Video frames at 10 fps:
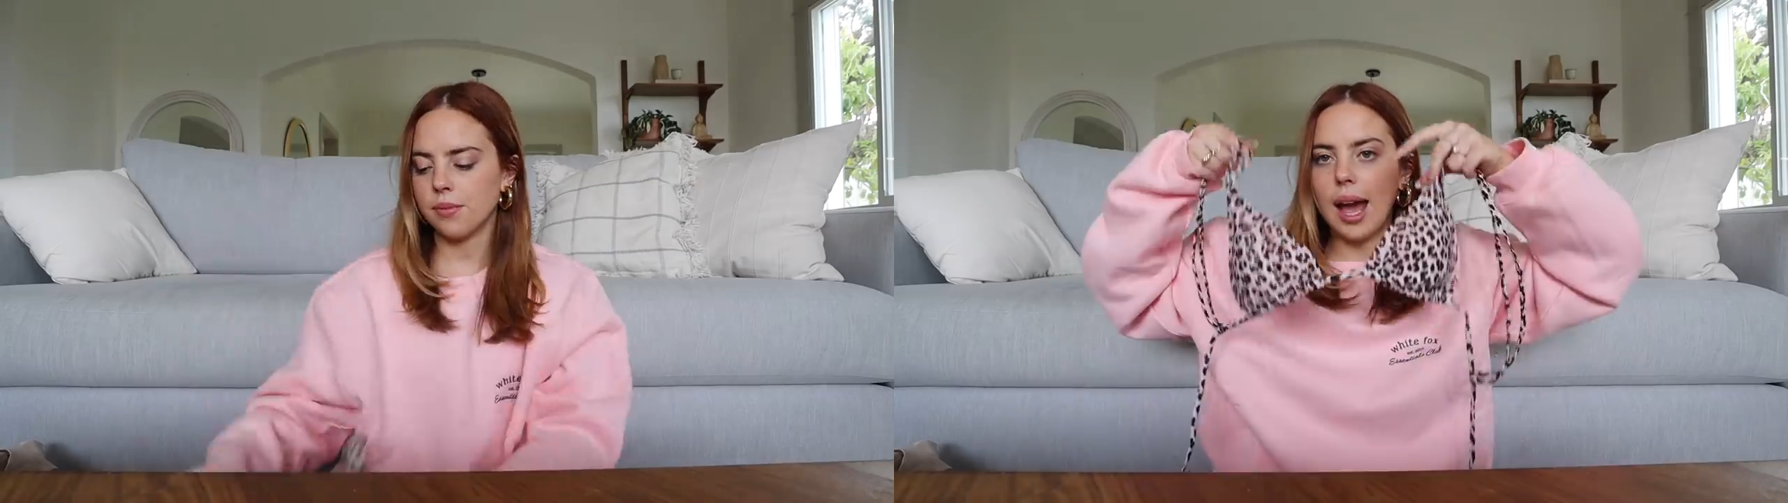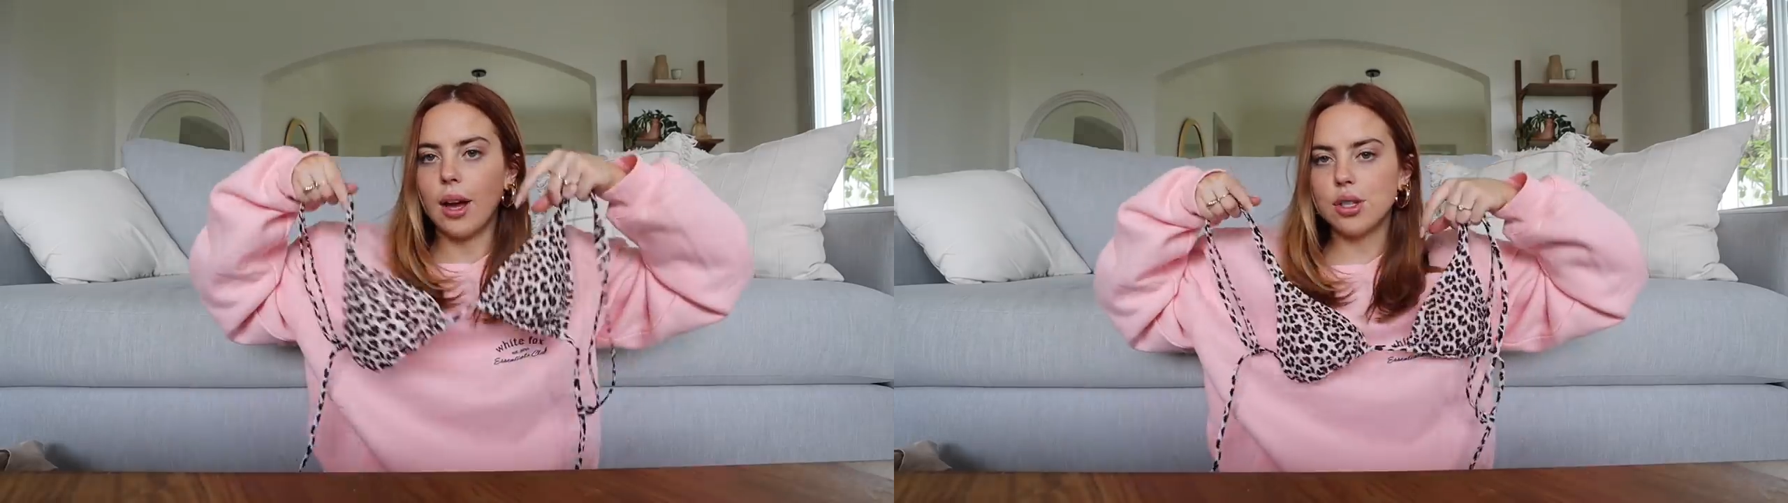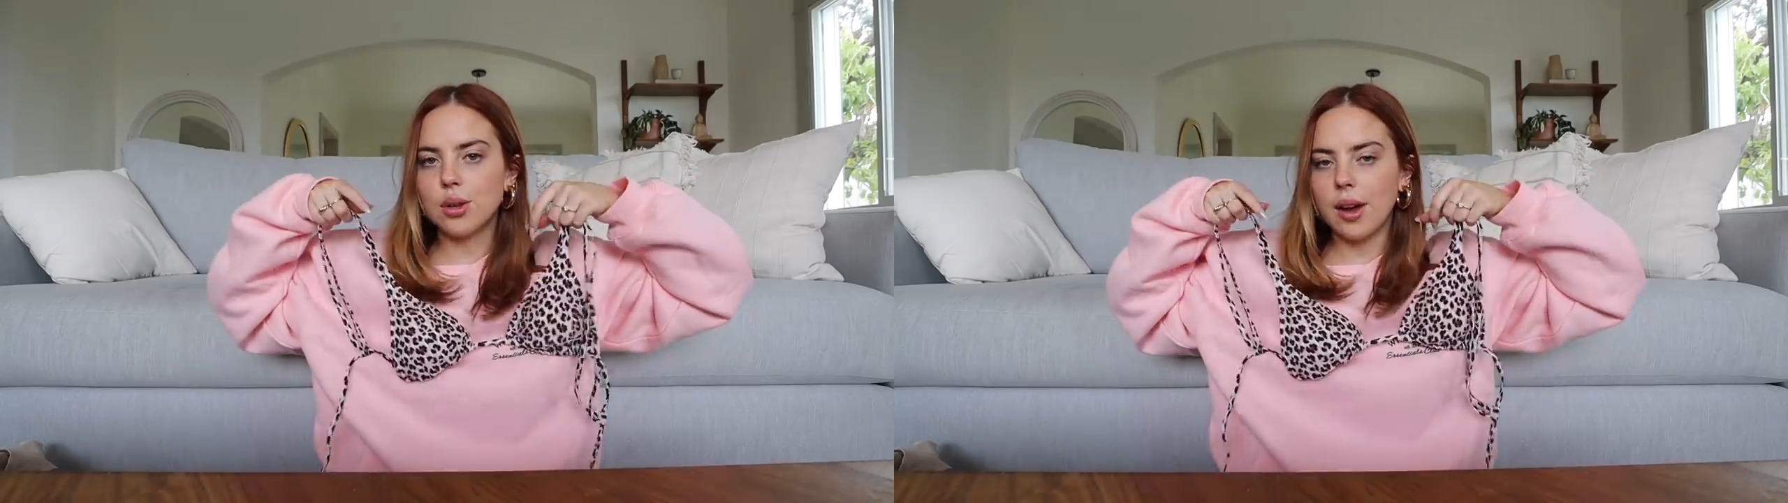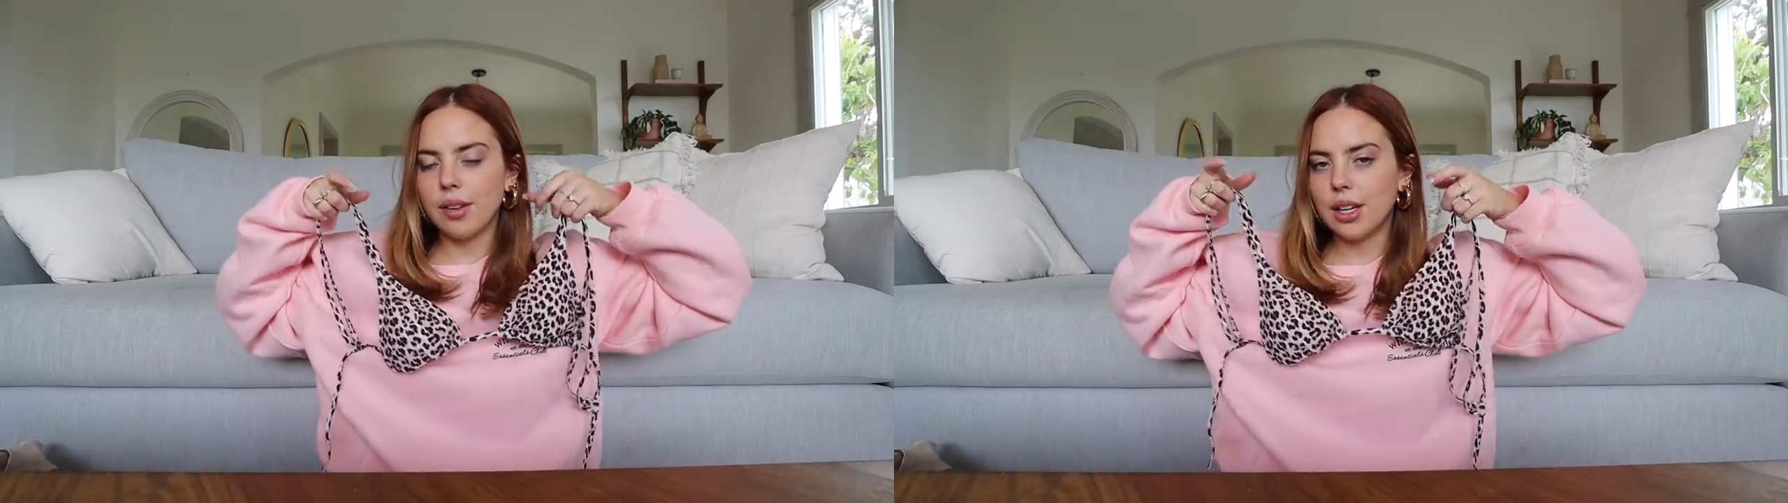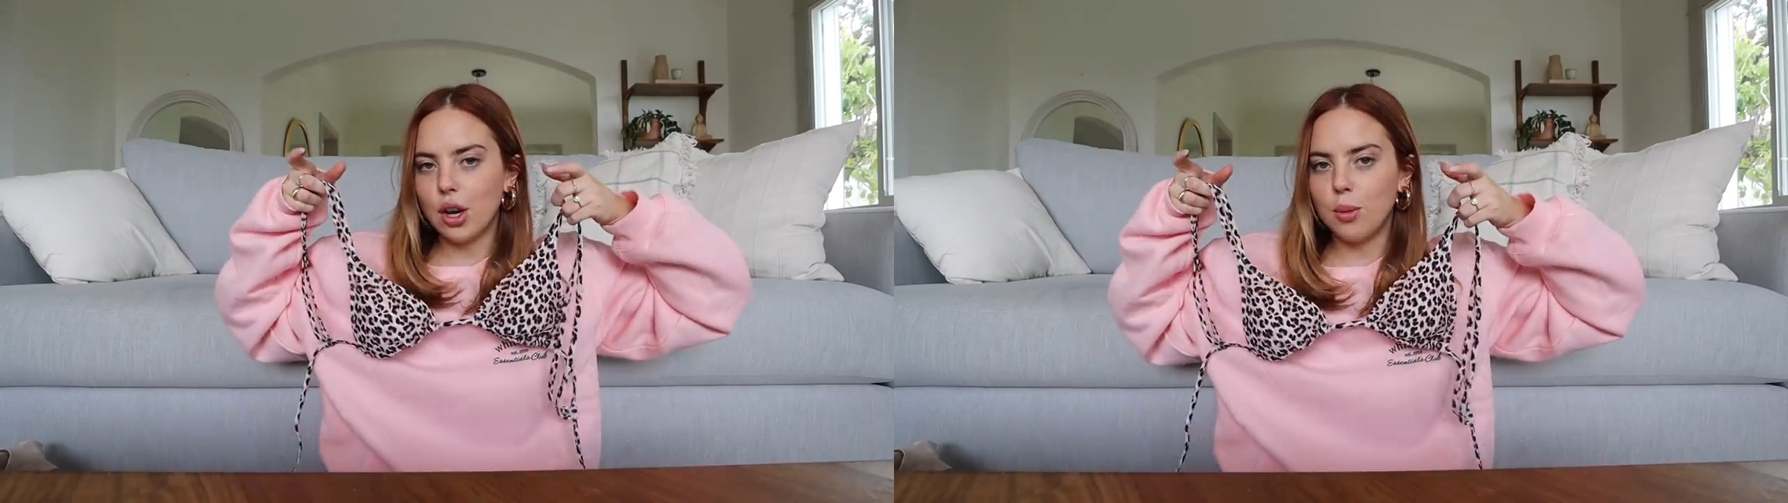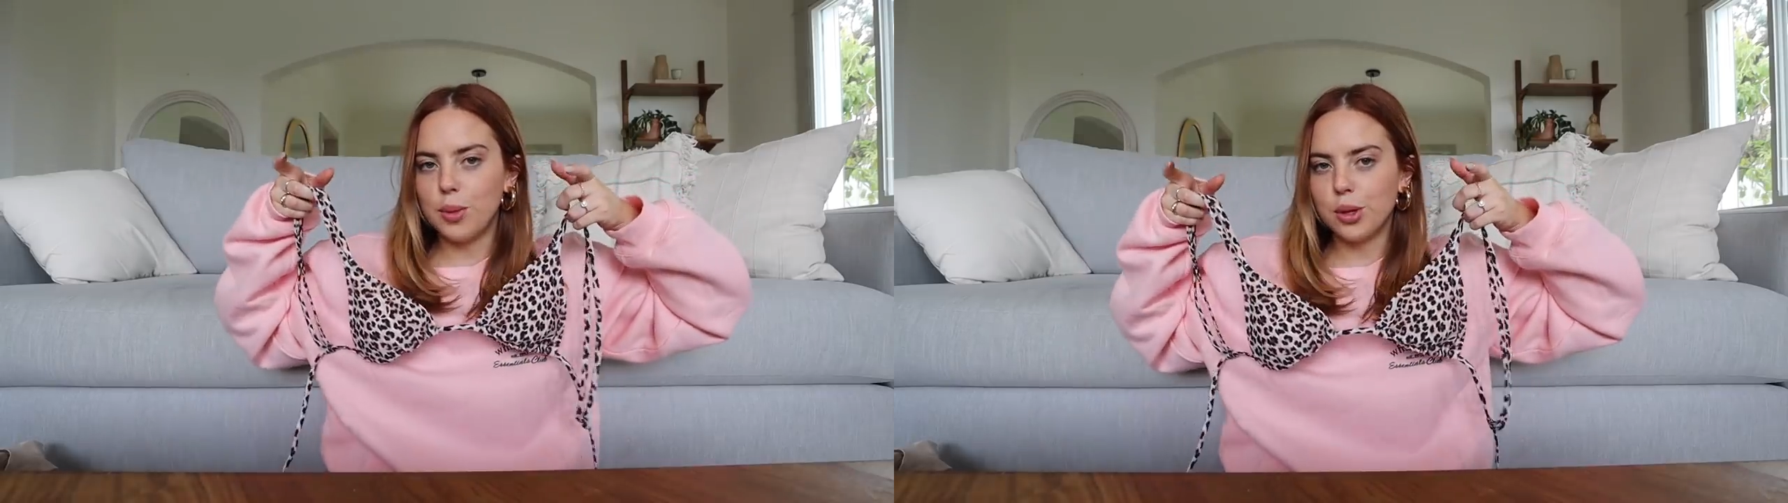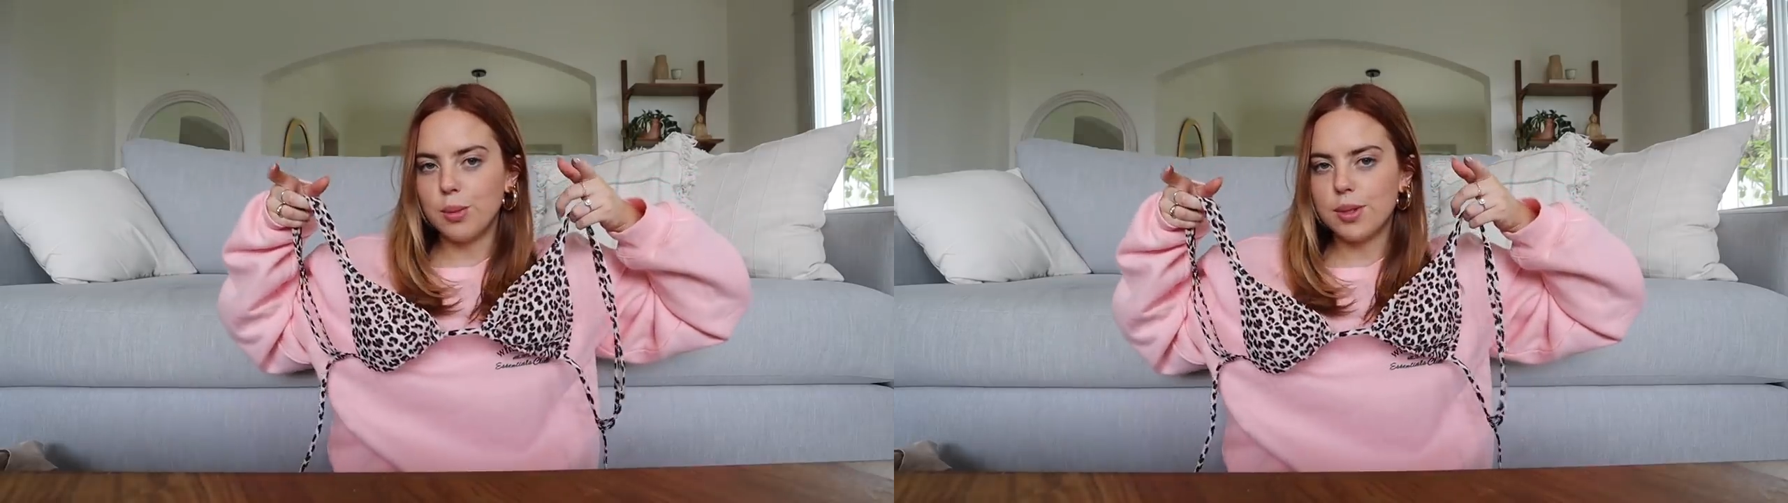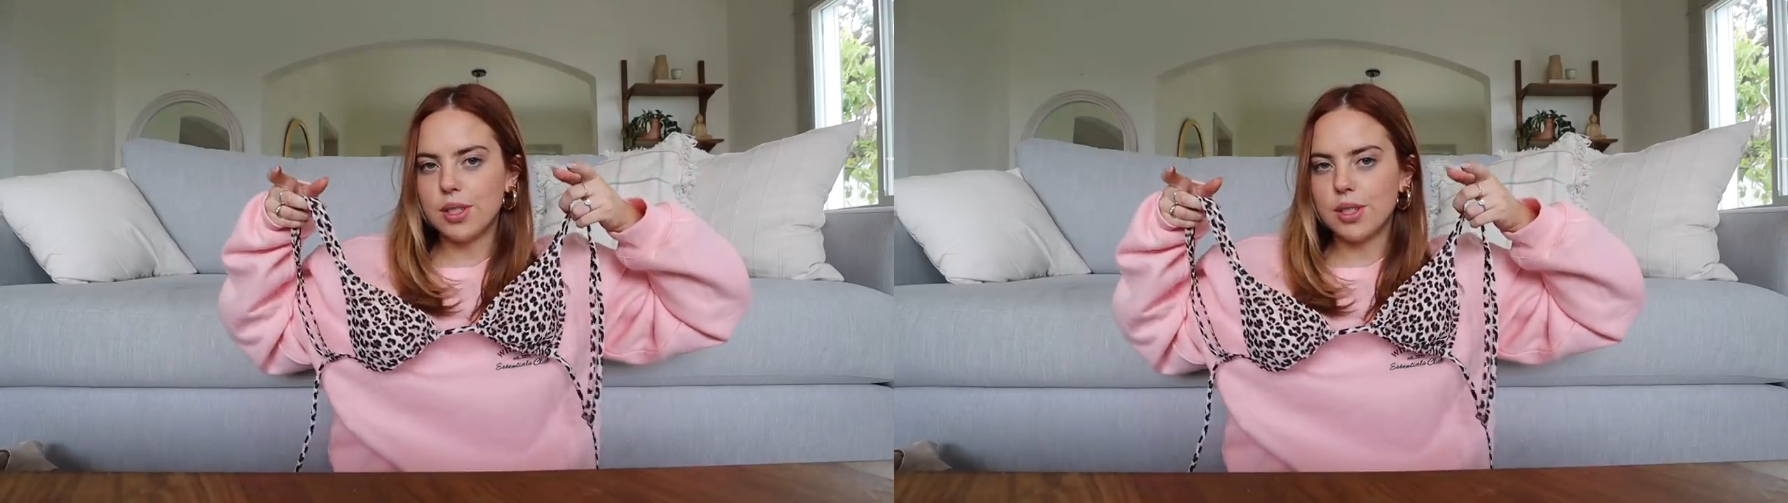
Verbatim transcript: I also have like no boobs,